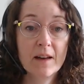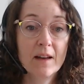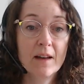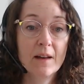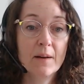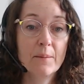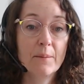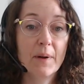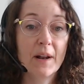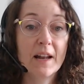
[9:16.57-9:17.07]

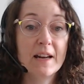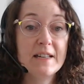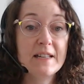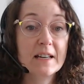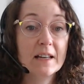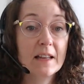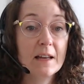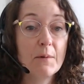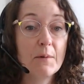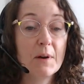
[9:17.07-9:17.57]
But
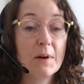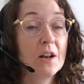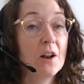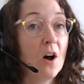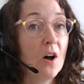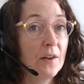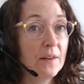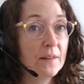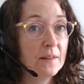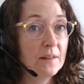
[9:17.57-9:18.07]
ideally, we could
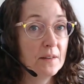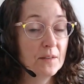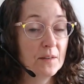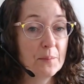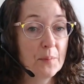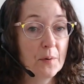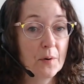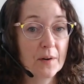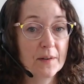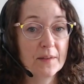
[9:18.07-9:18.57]
also
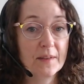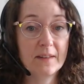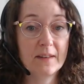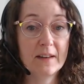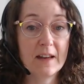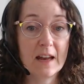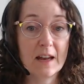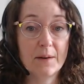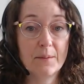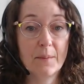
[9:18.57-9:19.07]
support the
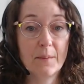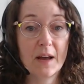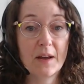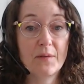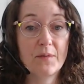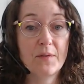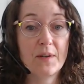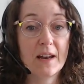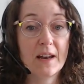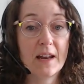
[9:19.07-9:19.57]
skin by
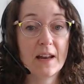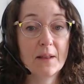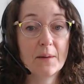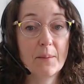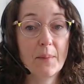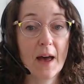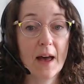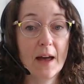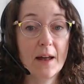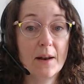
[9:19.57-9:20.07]
feeding the
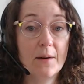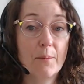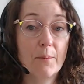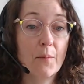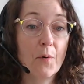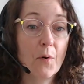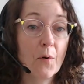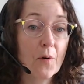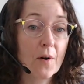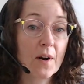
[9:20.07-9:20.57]
pet
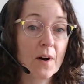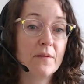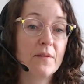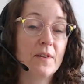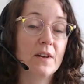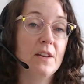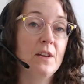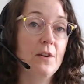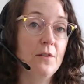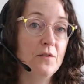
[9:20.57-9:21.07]
more of
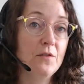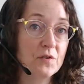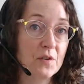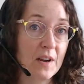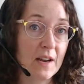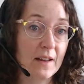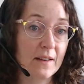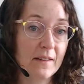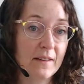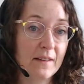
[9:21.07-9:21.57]
the
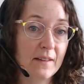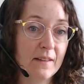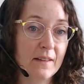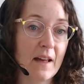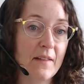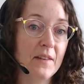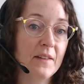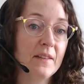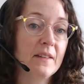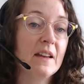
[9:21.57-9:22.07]
nutrients
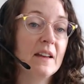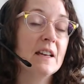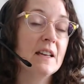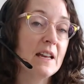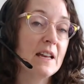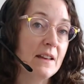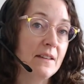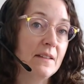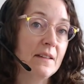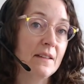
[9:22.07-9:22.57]
that the skin
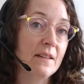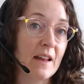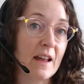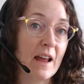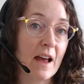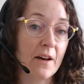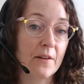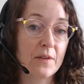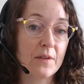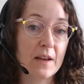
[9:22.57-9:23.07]
needs to stay
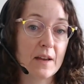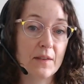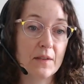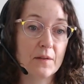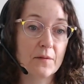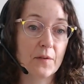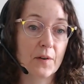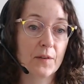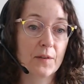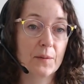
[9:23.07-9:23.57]
healthy in the
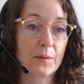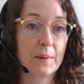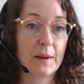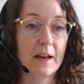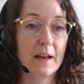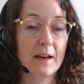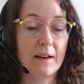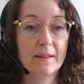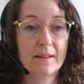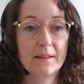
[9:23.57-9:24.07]
first
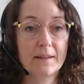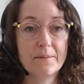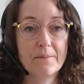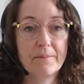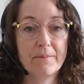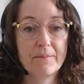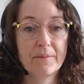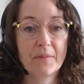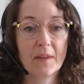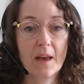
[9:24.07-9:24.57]
place.
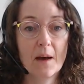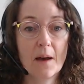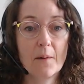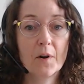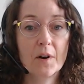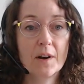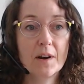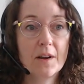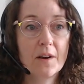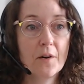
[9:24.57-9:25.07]
And we're
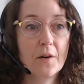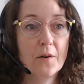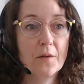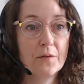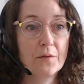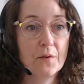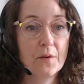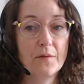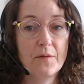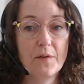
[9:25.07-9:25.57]
going to go
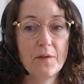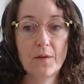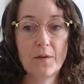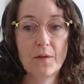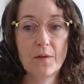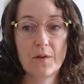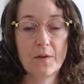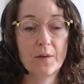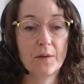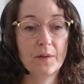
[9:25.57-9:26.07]
through a few of
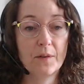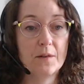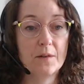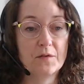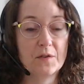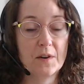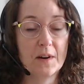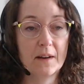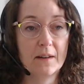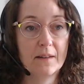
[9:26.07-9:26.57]
those
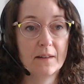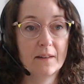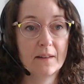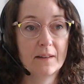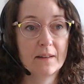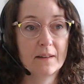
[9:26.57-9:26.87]
nutrients.